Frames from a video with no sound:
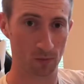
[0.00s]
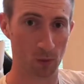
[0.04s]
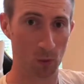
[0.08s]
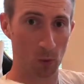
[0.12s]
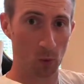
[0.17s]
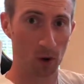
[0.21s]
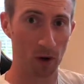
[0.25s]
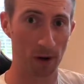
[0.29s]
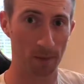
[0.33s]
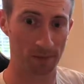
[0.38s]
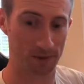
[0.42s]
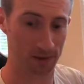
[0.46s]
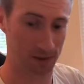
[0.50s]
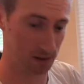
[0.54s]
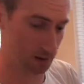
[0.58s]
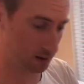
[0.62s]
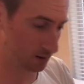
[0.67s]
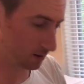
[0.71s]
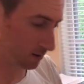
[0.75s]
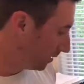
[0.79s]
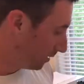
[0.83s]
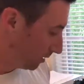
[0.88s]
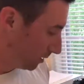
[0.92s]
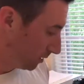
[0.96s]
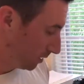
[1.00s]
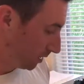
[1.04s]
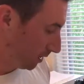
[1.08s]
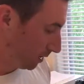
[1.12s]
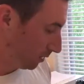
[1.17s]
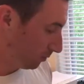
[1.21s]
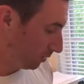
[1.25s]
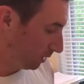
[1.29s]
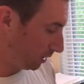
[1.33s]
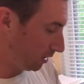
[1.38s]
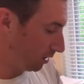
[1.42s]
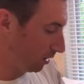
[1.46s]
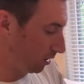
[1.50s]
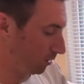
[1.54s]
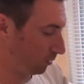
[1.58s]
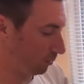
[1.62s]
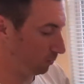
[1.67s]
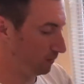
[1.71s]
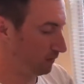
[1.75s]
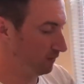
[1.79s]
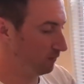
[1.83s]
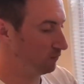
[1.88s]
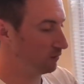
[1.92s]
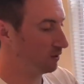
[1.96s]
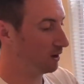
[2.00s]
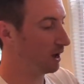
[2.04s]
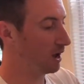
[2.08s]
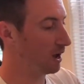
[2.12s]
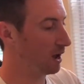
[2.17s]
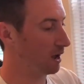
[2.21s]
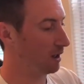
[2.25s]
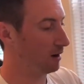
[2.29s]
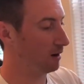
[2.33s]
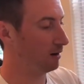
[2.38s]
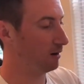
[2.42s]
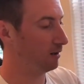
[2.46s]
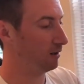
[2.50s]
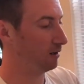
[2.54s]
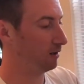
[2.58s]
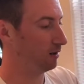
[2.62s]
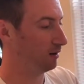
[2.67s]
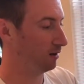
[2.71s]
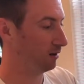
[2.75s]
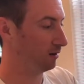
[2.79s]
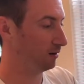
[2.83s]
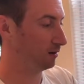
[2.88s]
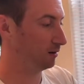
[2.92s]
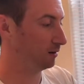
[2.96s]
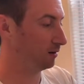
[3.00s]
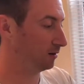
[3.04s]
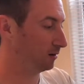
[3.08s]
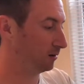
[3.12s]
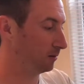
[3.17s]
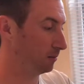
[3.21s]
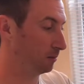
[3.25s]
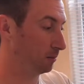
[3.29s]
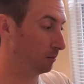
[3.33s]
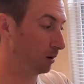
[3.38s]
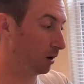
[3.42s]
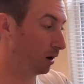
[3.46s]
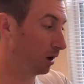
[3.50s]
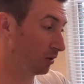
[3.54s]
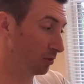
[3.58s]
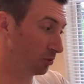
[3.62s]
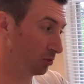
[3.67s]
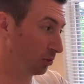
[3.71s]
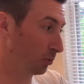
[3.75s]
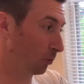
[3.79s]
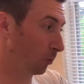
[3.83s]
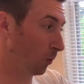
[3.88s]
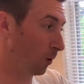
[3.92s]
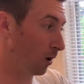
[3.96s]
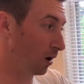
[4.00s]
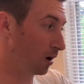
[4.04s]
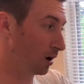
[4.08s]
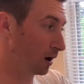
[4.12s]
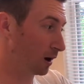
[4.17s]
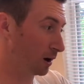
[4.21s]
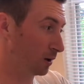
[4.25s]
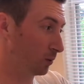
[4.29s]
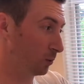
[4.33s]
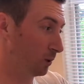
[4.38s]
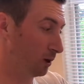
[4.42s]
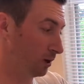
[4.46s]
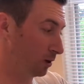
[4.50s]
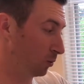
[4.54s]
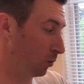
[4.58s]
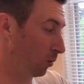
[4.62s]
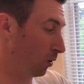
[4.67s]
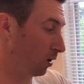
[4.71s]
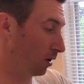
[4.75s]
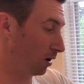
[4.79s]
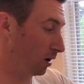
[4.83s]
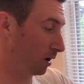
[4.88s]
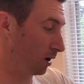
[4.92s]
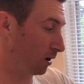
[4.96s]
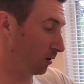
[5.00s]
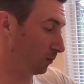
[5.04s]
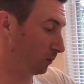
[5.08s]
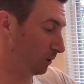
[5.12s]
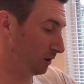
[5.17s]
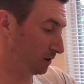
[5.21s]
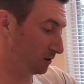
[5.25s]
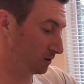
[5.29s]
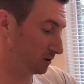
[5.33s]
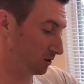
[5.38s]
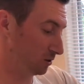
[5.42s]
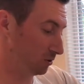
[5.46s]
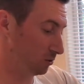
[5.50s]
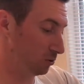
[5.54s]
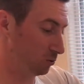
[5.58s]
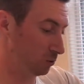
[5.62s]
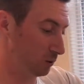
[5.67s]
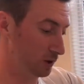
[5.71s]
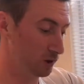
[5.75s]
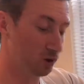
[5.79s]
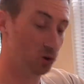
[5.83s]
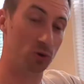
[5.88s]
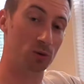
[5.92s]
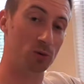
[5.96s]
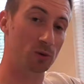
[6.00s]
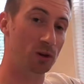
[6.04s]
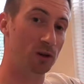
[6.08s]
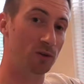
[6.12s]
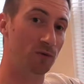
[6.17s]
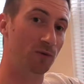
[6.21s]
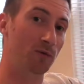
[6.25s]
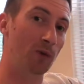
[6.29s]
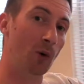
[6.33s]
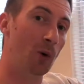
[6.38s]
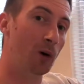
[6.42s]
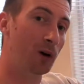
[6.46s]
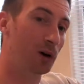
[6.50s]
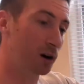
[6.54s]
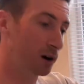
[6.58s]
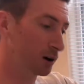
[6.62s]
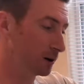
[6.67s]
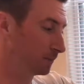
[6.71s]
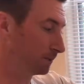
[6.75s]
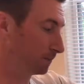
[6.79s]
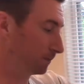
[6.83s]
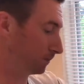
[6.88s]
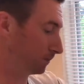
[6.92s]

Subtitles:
We're empty. All right, here we go. We've got month 1, week 1, week 2, week 3, 4.